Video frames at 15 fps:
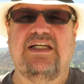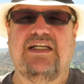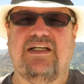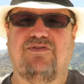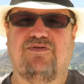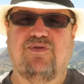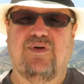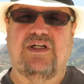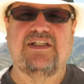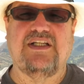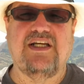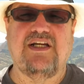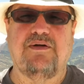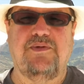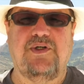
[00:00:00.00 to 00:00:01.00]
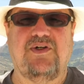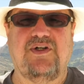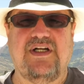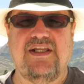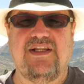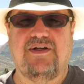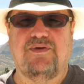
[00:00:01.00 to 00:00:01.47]
in a friendly
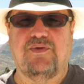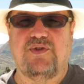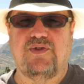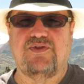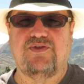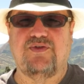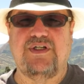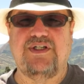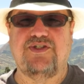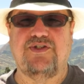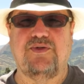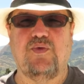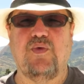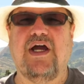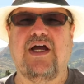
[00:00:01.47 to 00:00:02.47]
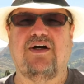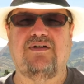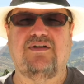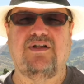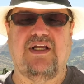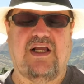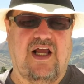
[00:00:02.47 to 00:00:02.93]
community that will treat you
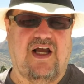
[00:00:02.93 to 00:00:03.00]
well,